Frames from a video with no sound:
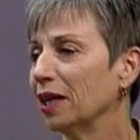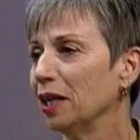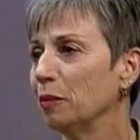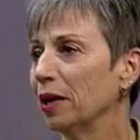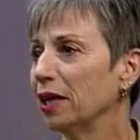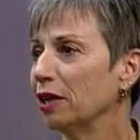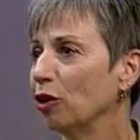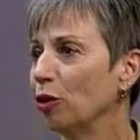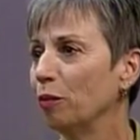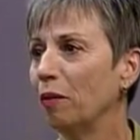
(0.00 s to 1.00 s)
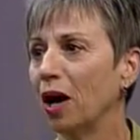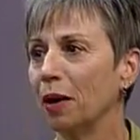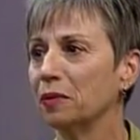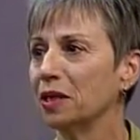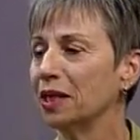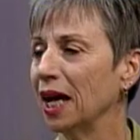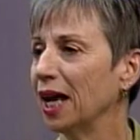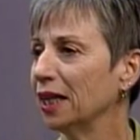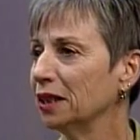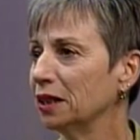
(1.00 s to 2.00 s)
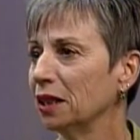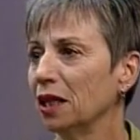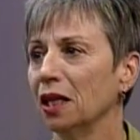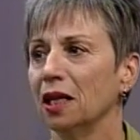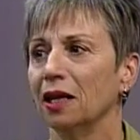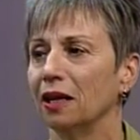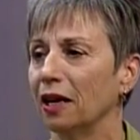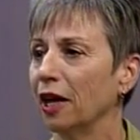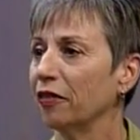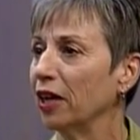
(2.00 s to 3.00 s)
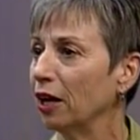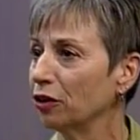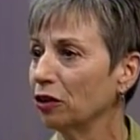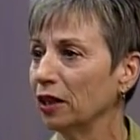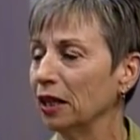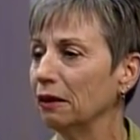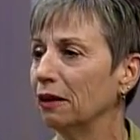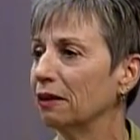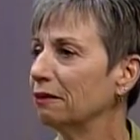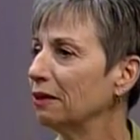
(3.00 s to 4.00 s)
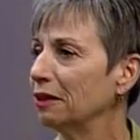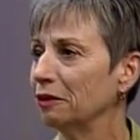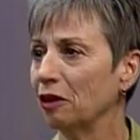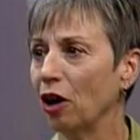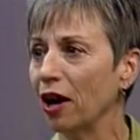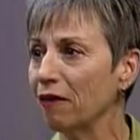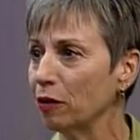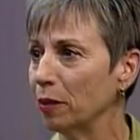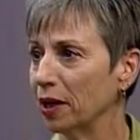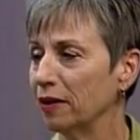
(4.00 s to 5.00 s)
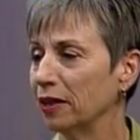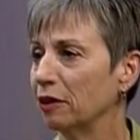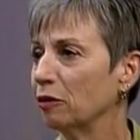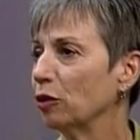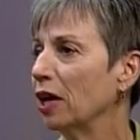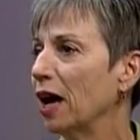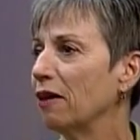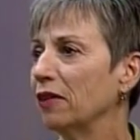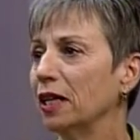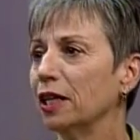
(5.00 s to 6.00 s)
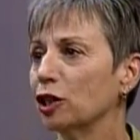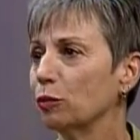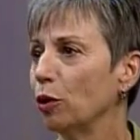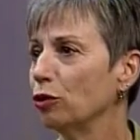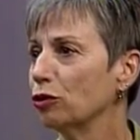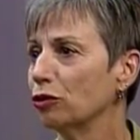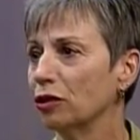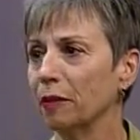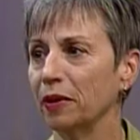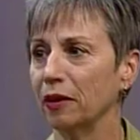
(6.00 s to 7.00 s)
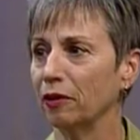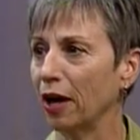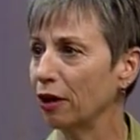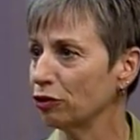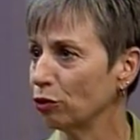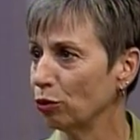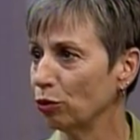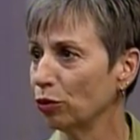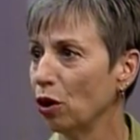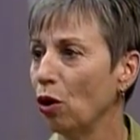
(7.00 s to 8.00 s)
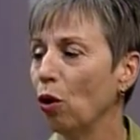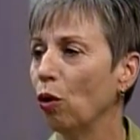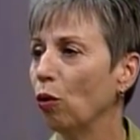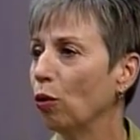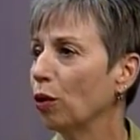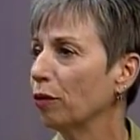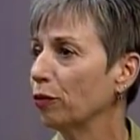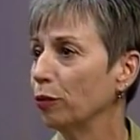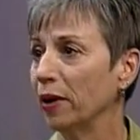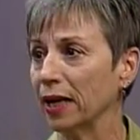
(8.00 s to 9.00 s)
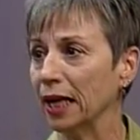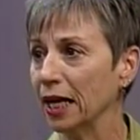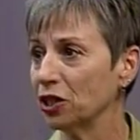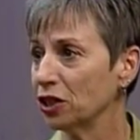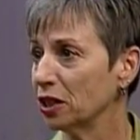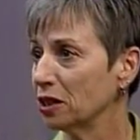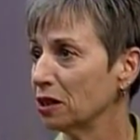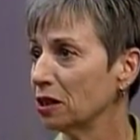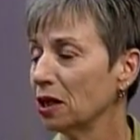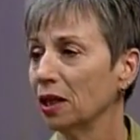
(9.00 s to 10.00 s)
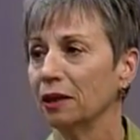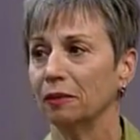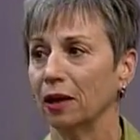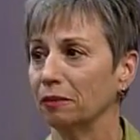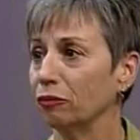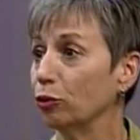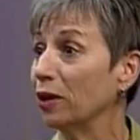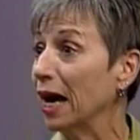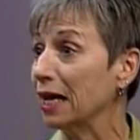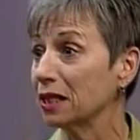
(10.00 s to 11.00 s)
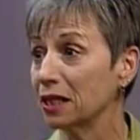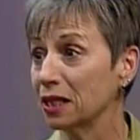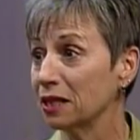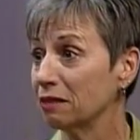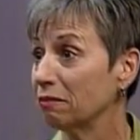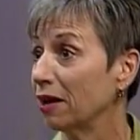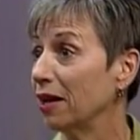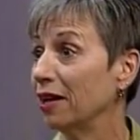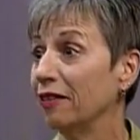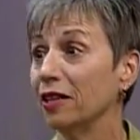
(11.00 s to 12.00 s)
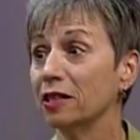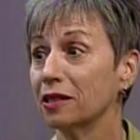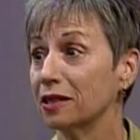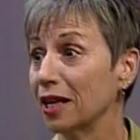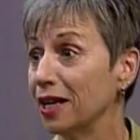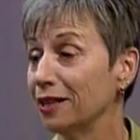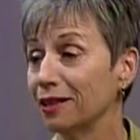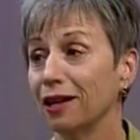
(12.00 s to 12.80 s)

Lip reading: anybody at home, moms, dads, the elderly, everybody that could have any exposure to something in their household or through medications, through gases, and in this state,